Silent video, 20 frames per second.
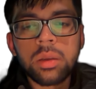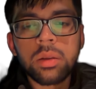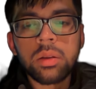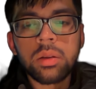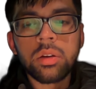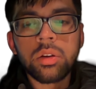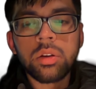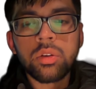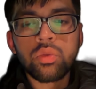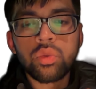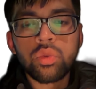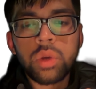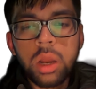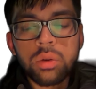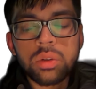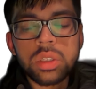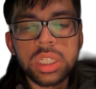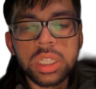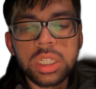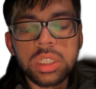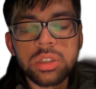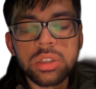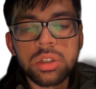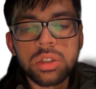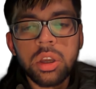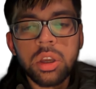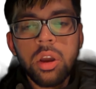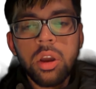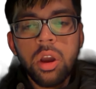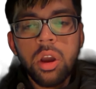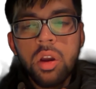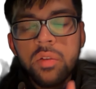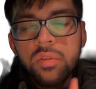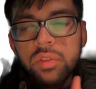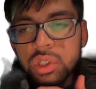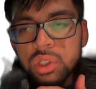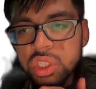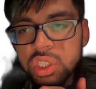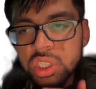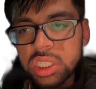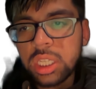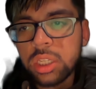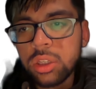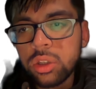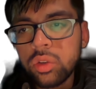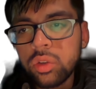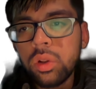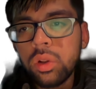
routed over a single